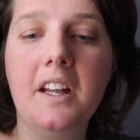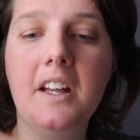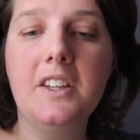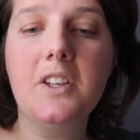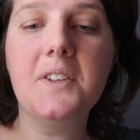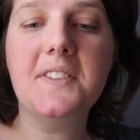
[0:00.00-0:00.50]

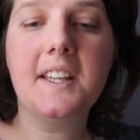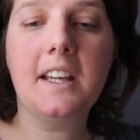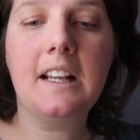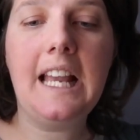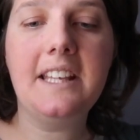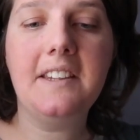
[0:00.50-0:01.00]

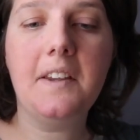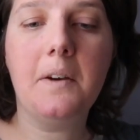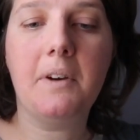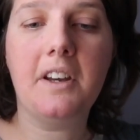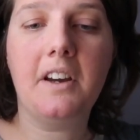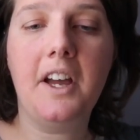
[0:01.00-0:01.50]
using later
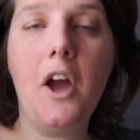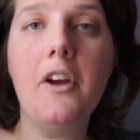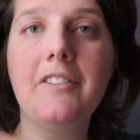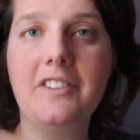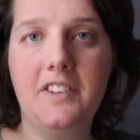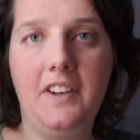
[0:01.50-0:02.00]
when I
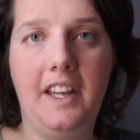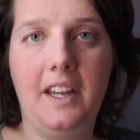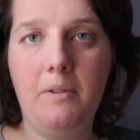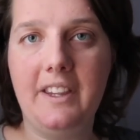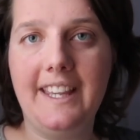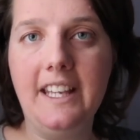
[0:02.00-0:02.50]
over dye
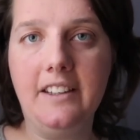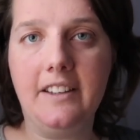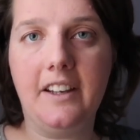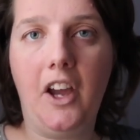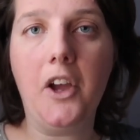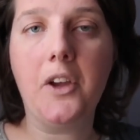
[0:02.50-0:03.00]
it with
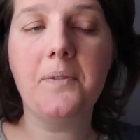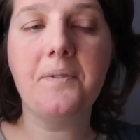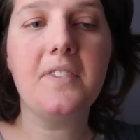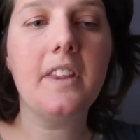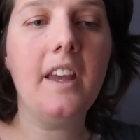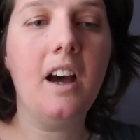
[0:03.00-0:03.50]
indigo
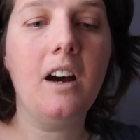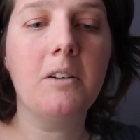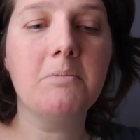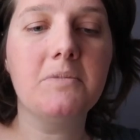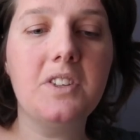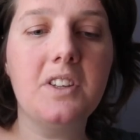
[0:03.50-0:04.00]

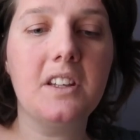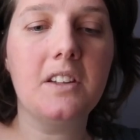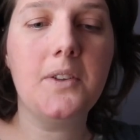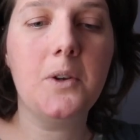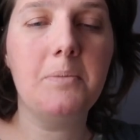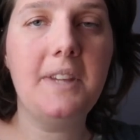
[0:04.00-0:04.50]
to
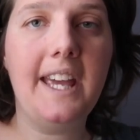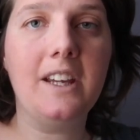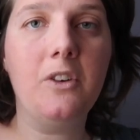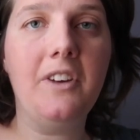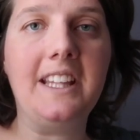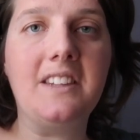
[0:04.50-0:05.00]
obtain
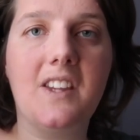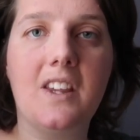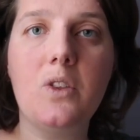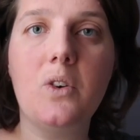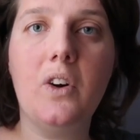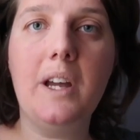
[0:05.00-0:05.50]
greens. I
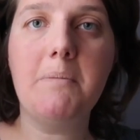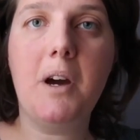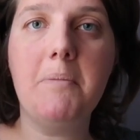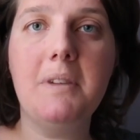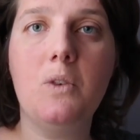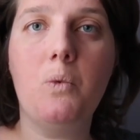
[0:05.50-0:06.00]
thought it
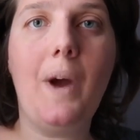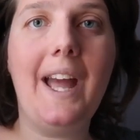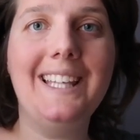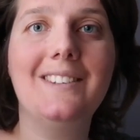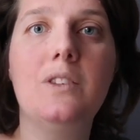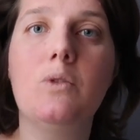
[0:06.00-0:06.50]
might be the
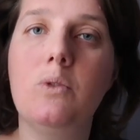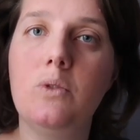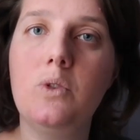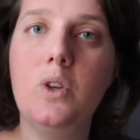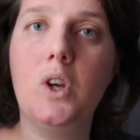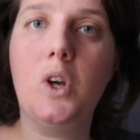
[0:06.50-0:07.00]
way
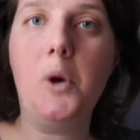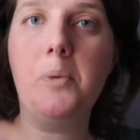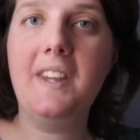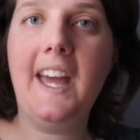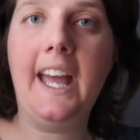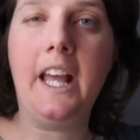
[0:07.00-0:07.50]
to
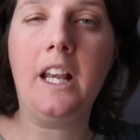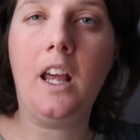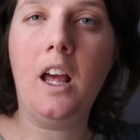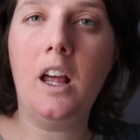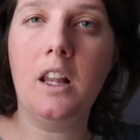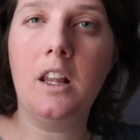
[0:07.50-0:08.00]
obtain
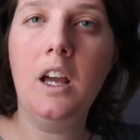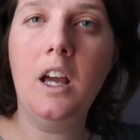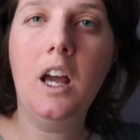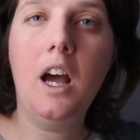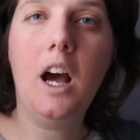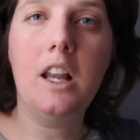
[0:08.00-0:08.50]
a
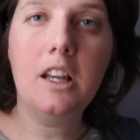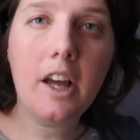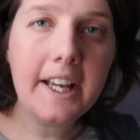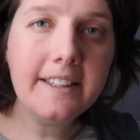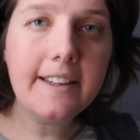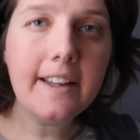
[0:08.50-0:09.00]

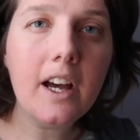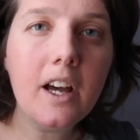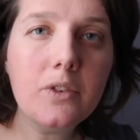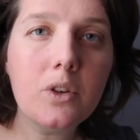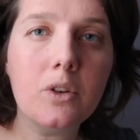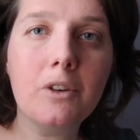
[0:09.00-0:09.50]
lighter,
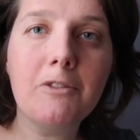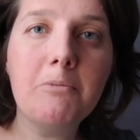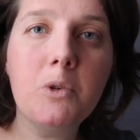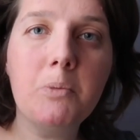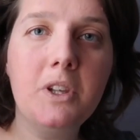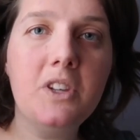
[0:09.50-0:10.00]
sort of
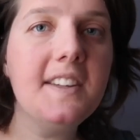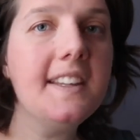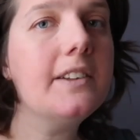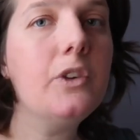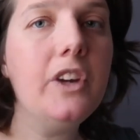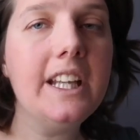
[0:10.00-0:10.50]
more
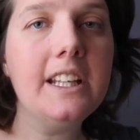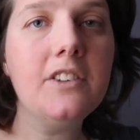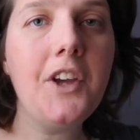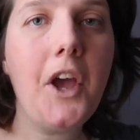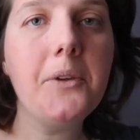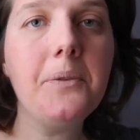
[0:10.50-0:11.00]
muted green
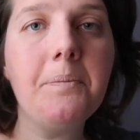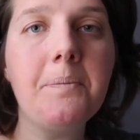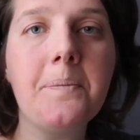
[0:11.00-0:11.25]
tone.